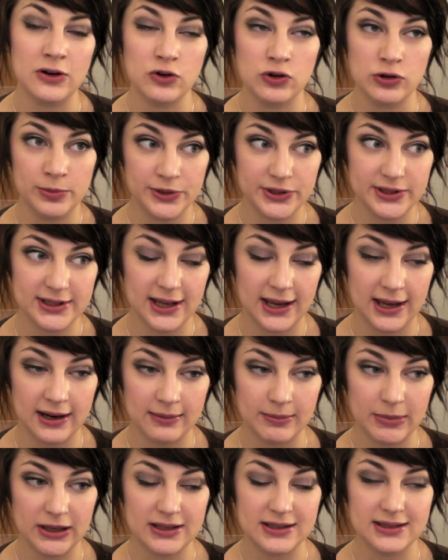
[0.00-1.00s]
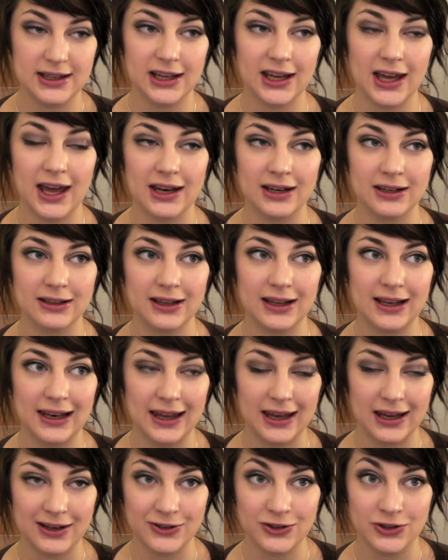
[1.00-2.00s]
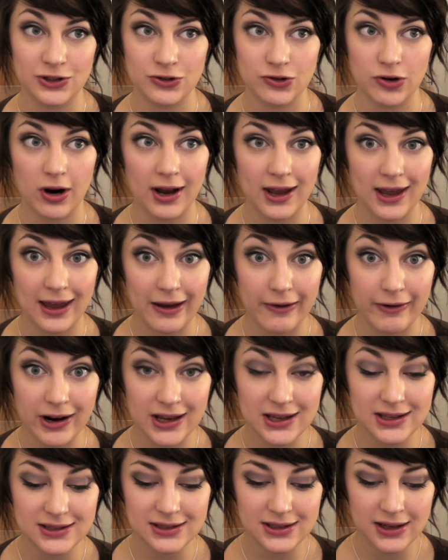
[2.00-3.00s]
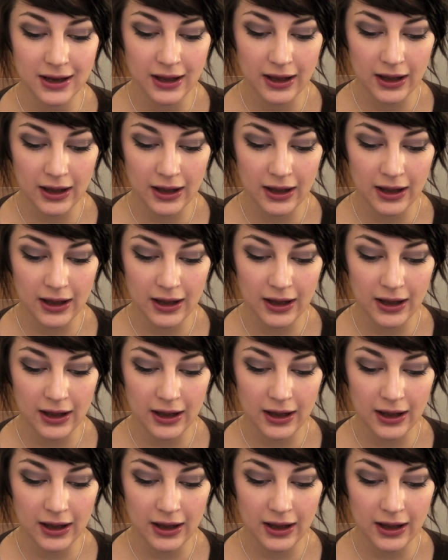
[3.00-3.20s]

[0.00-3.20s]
normal skin, because it can cling to dry areas,